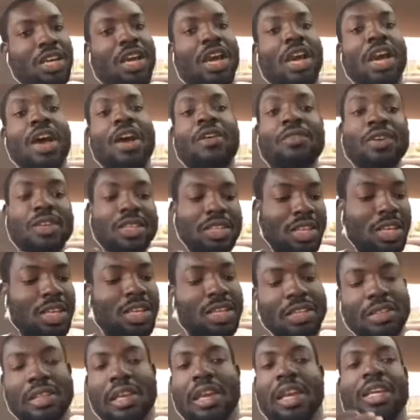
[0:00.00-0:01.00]
Everything
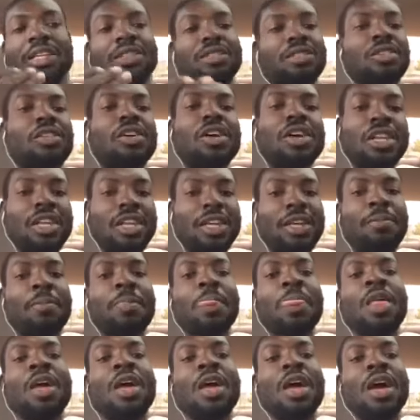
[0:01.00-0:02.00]
is literally
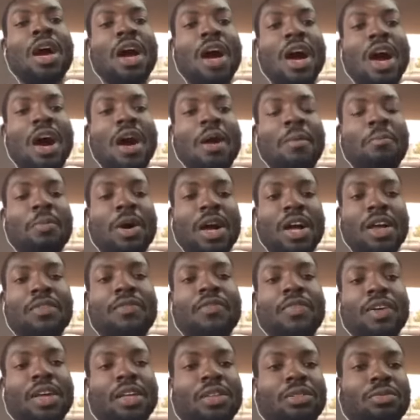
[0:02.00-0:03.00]
by
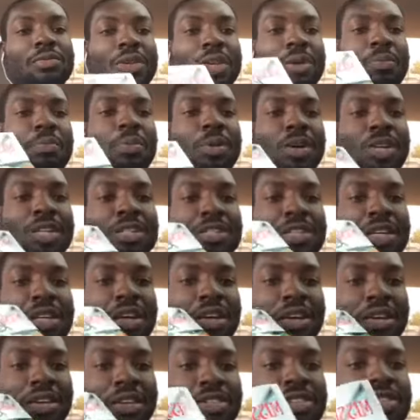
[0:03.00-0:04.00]
faith. We printed
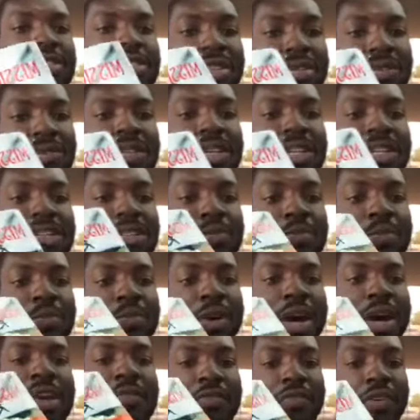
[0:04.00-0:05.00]
100 of these
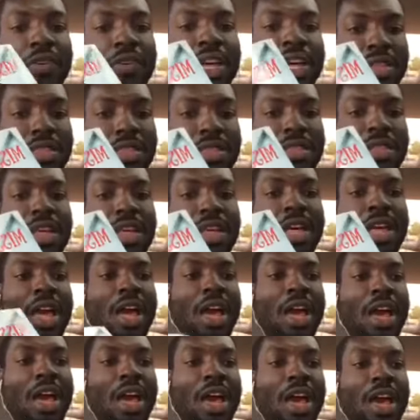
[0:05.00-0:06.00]
by faith,
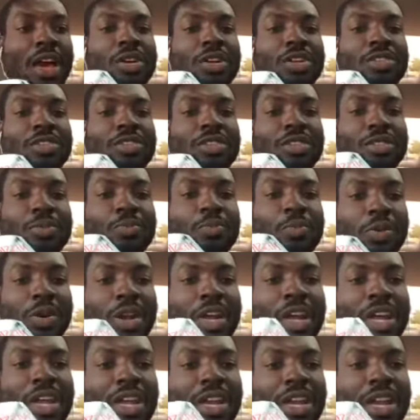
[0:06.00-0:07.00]
and we're just
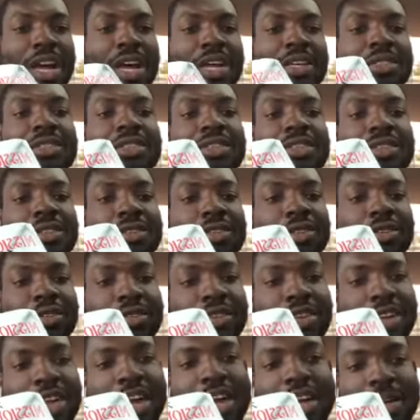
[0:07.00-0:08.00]
praying and asking the
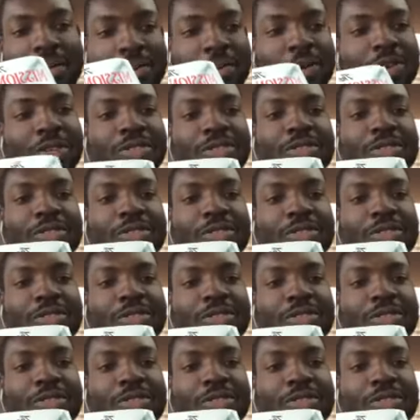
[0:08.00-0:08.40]
Lord to help us